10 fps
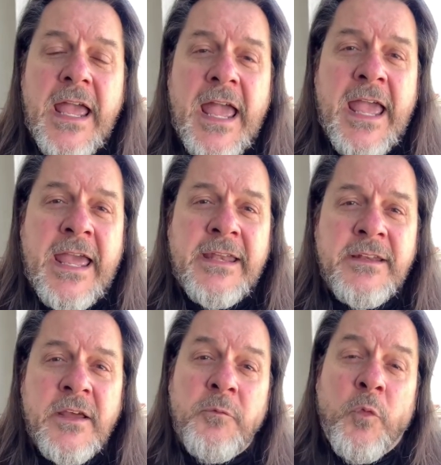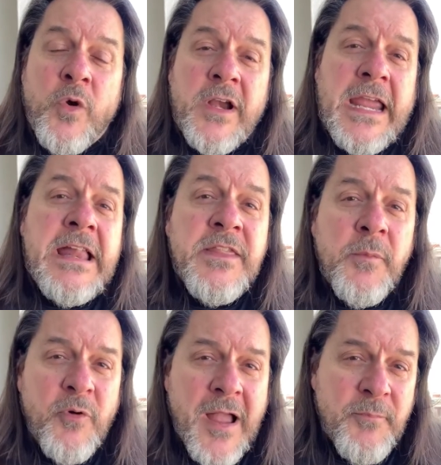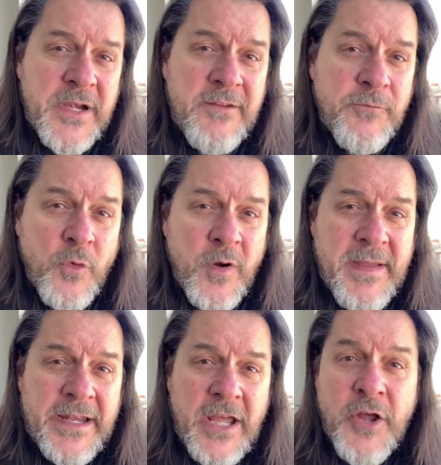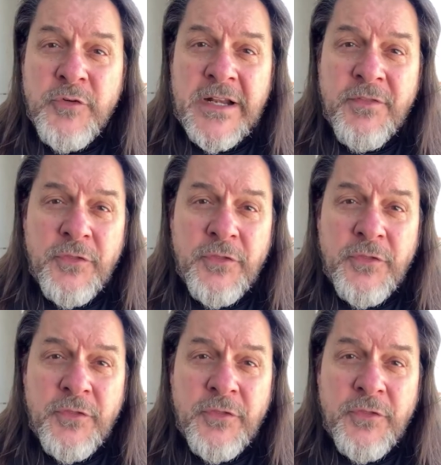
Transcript: and we're in the property for about $125,000